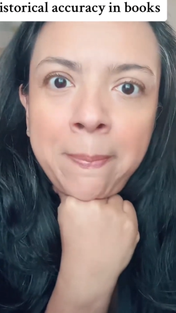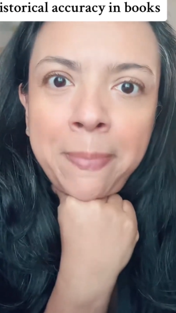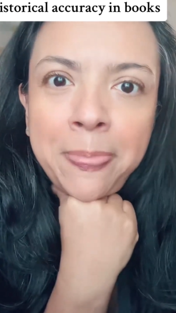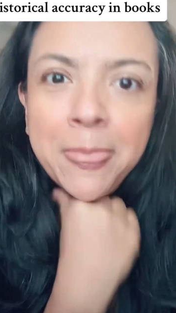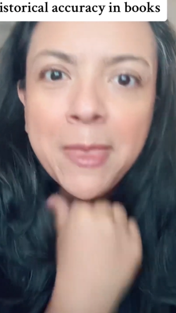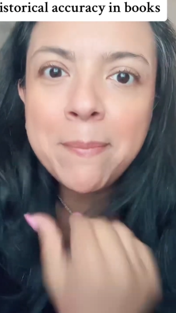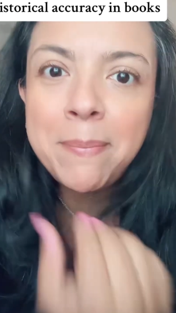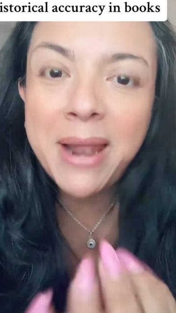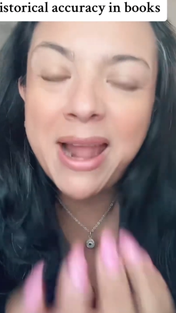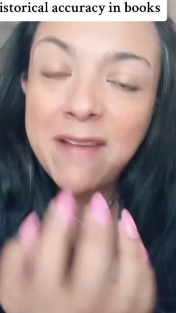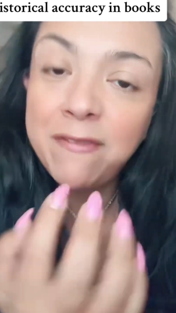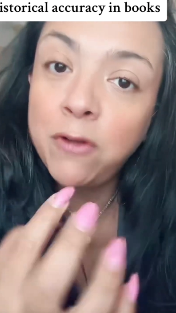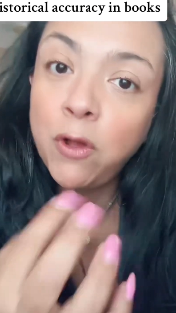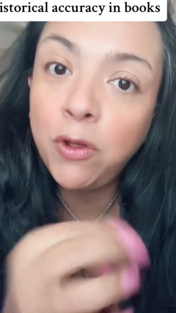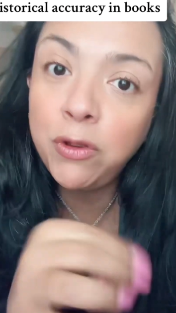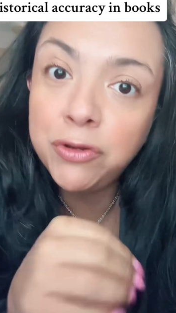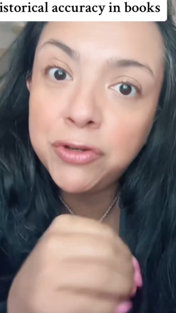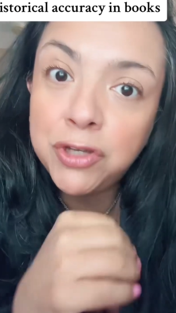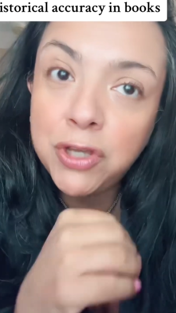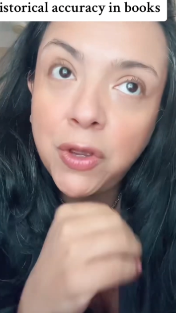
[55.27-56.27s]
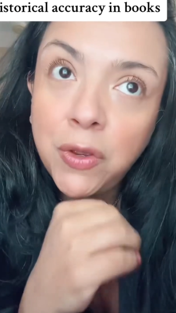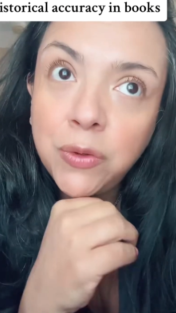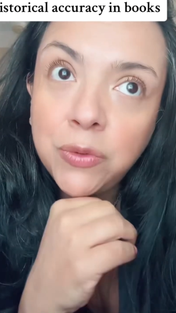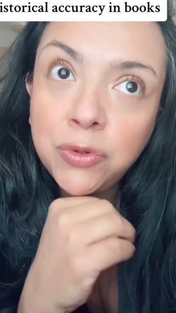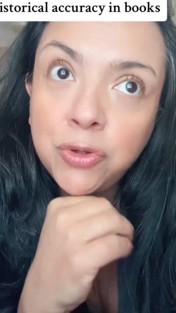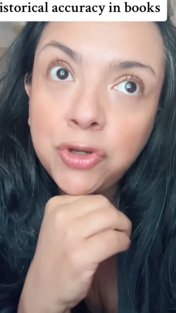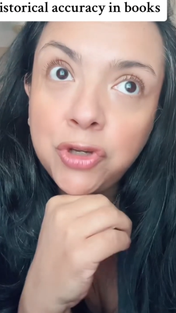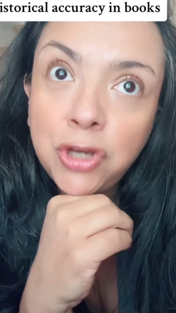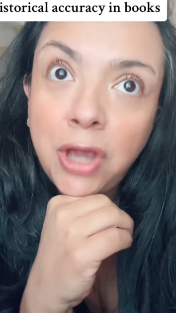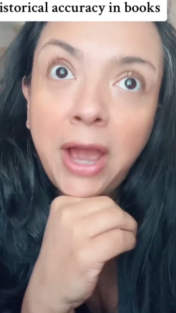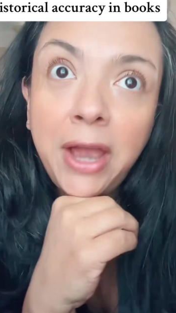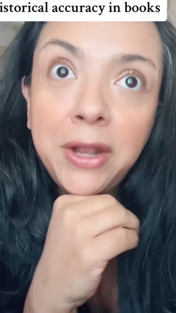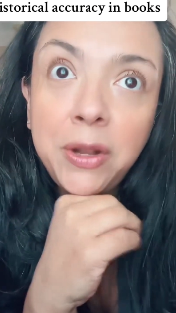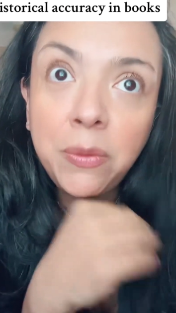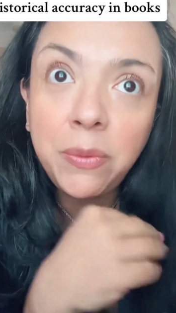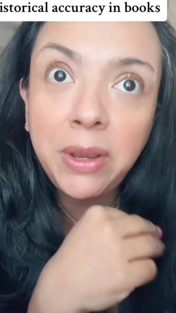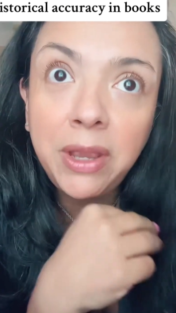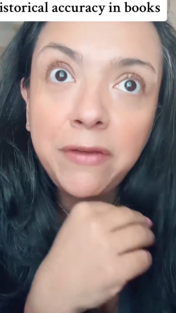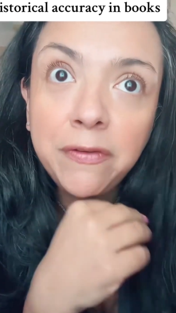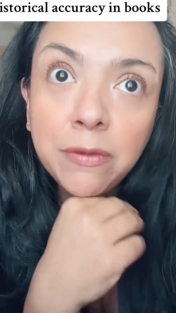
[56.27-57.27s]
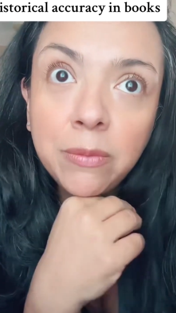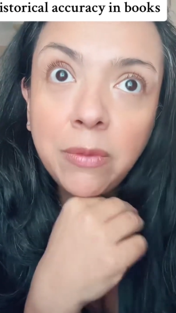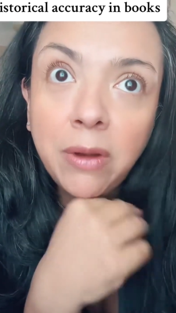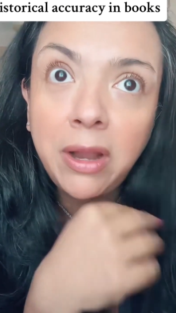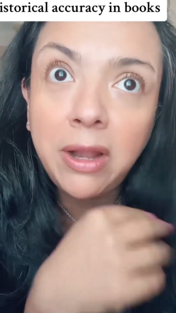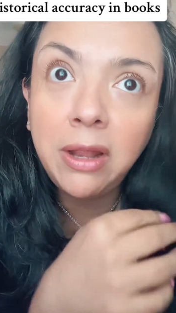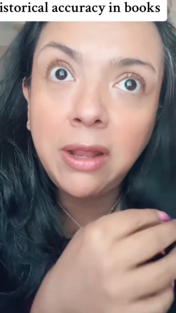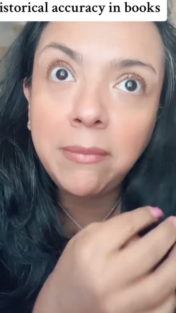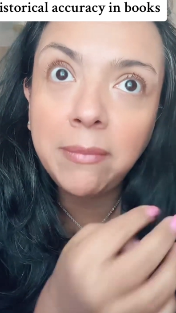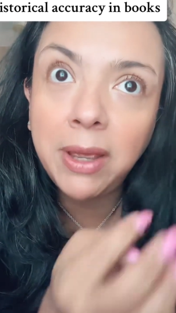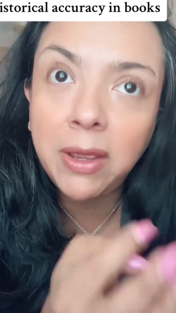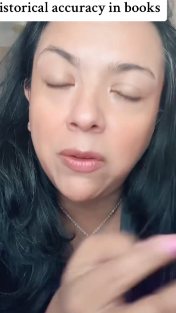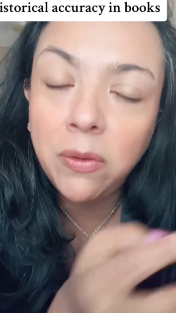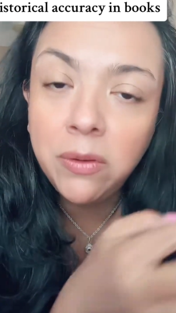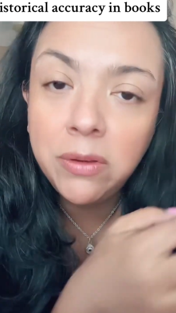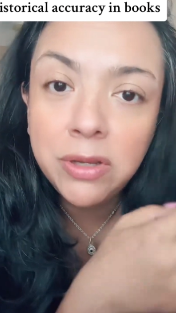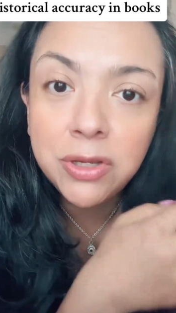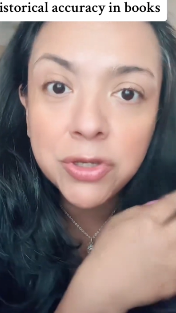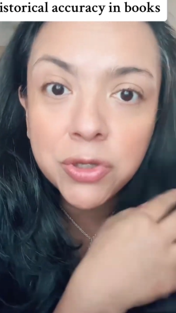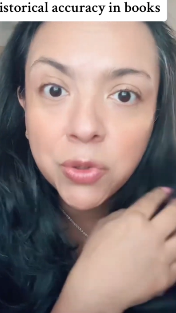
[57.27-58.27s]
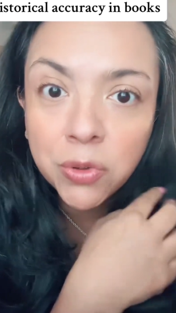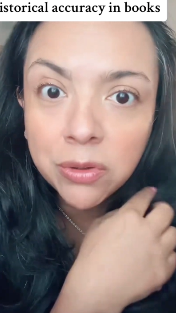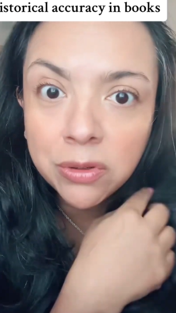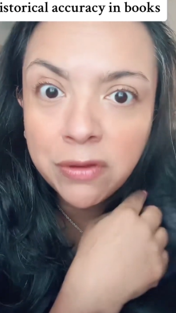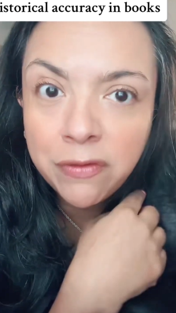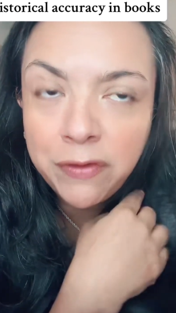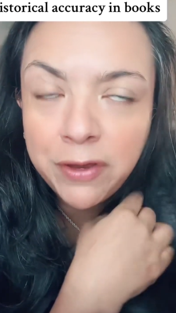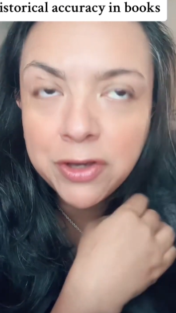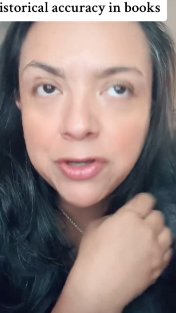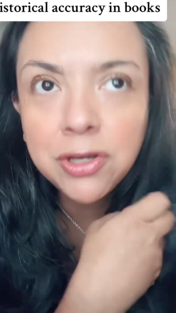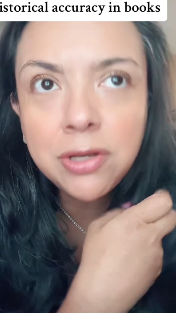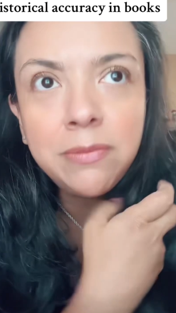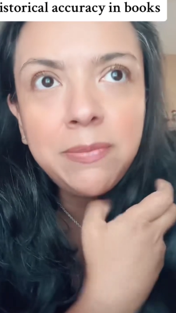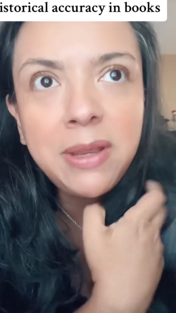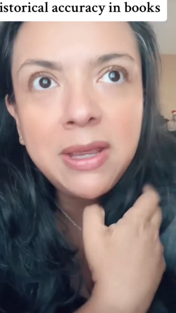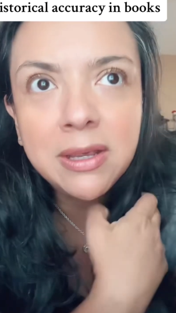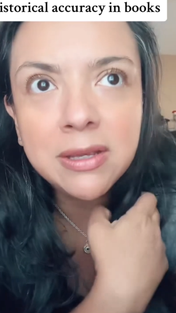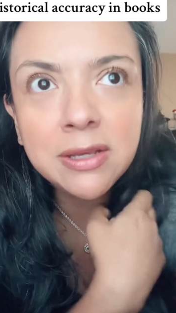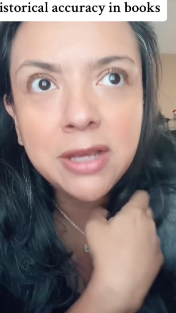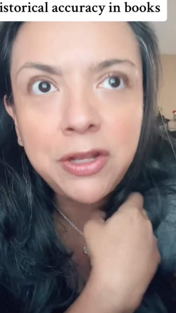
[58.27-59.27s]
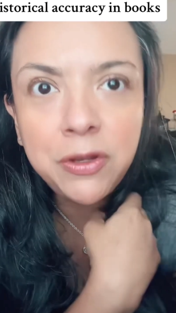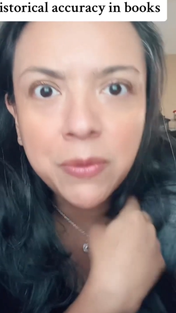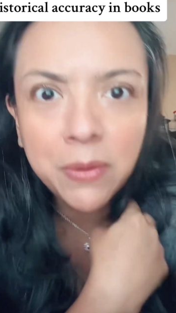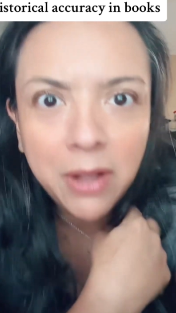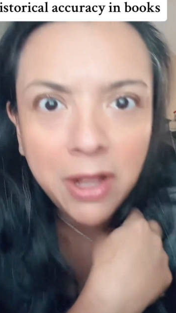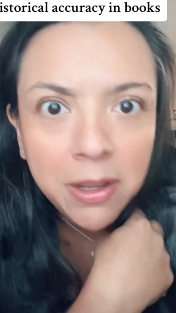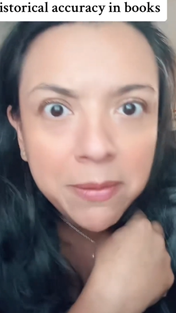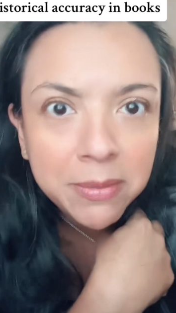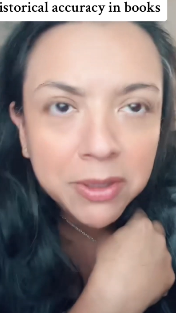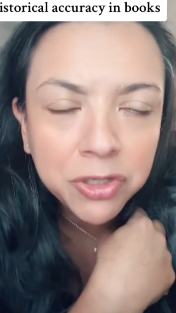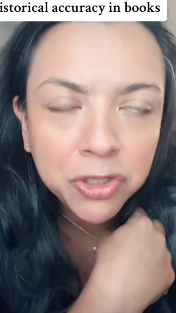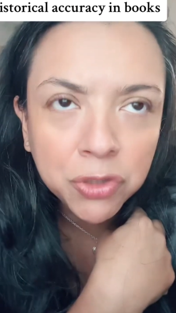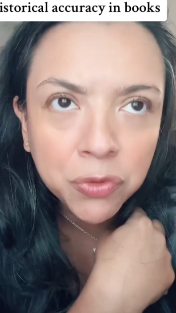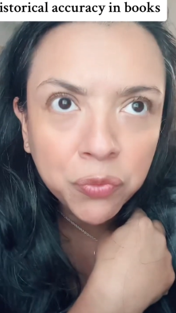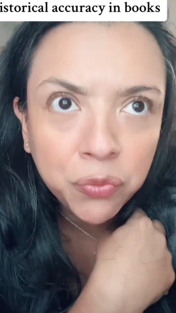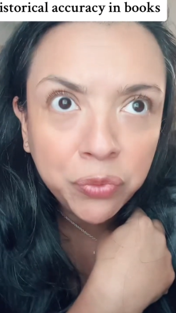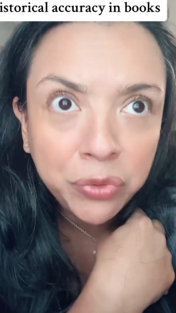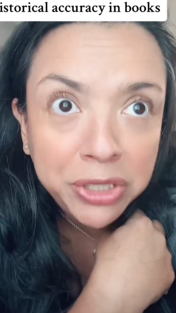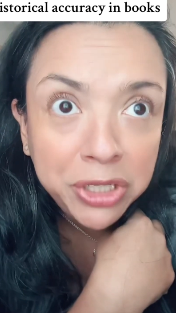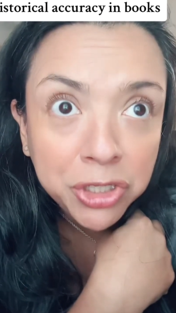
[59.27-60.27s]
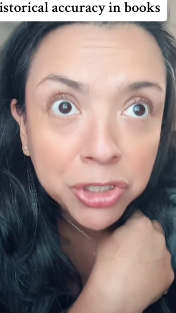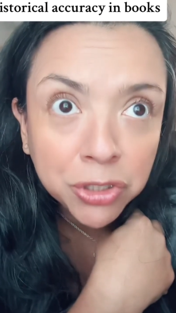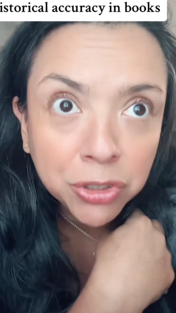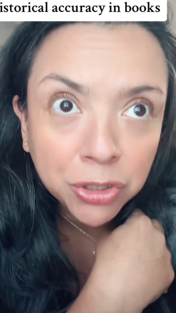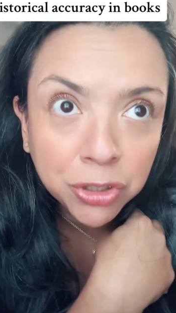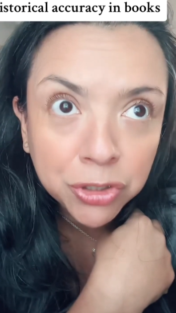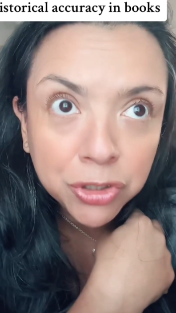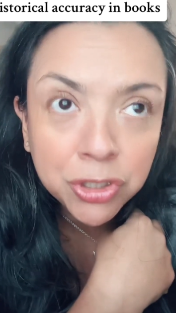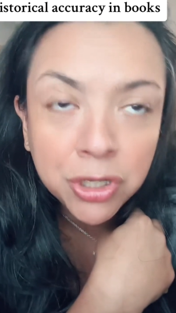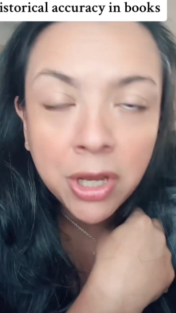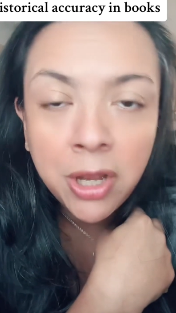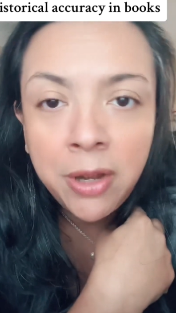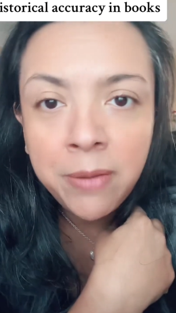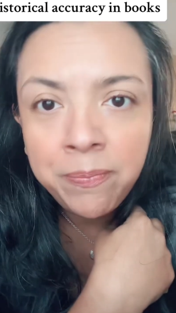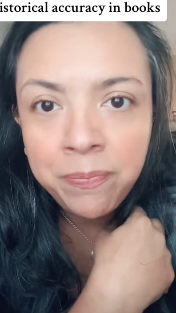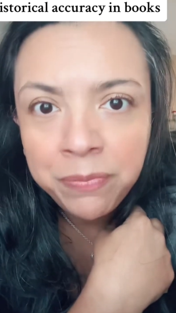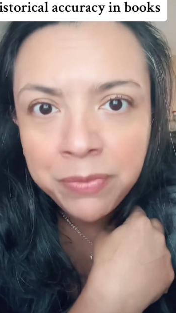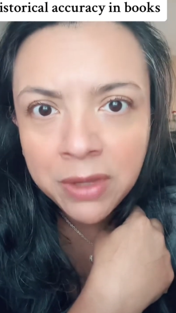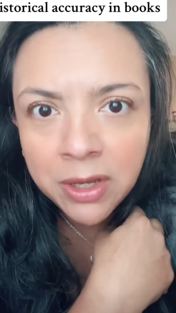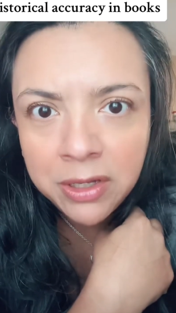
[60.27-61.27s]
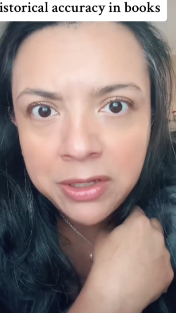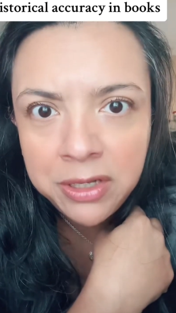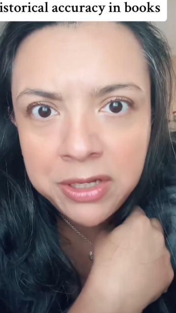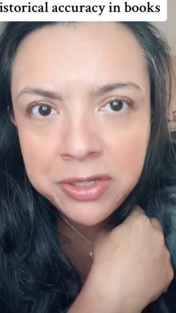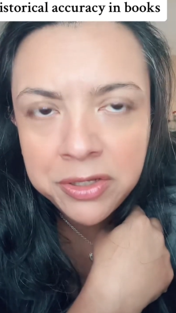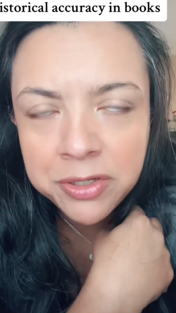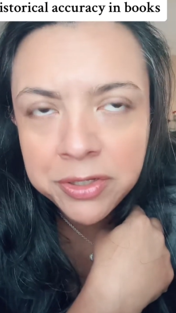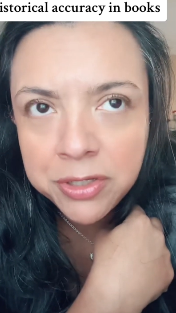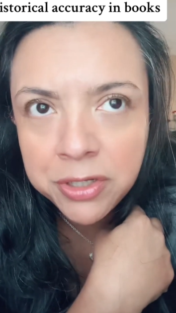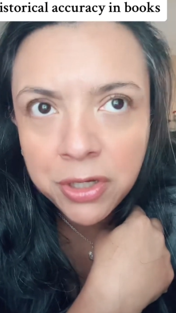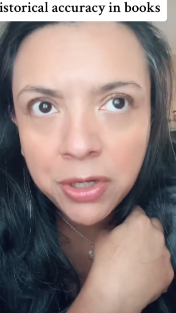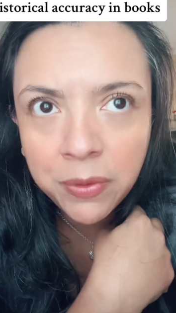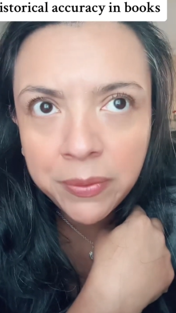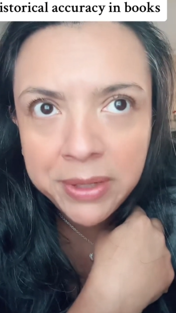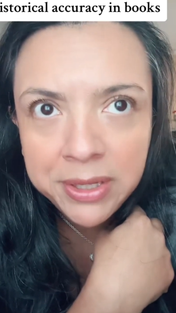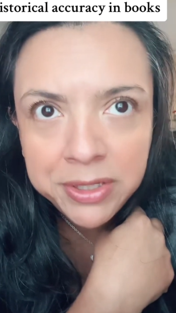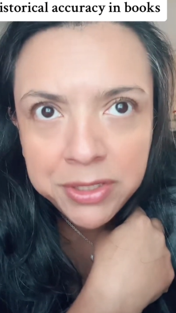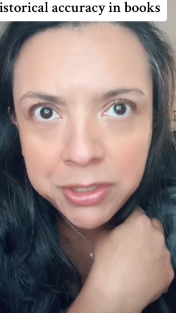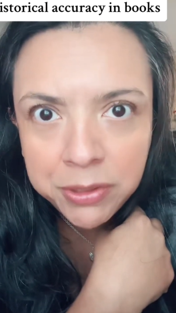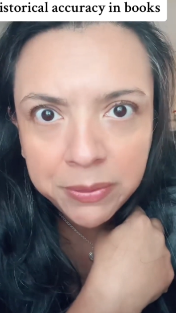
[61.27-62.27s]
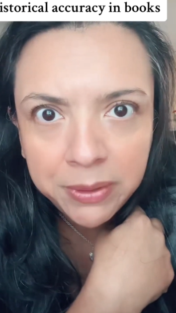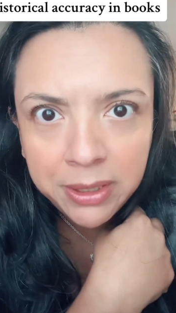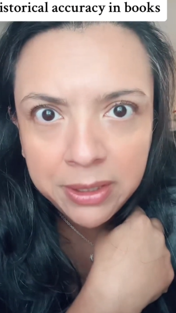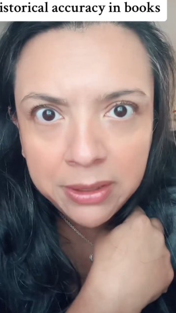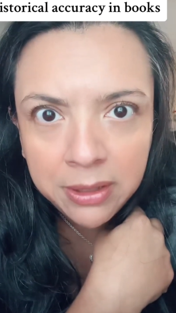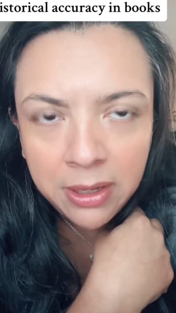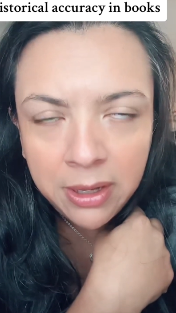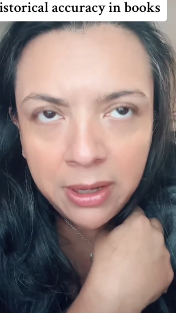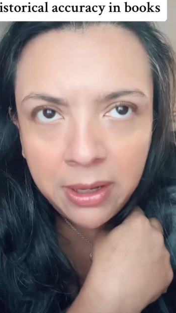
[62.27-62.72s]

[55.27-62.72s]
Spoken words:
But I've also shied away from writing my own historical fiction because I know how much research needs to go into it.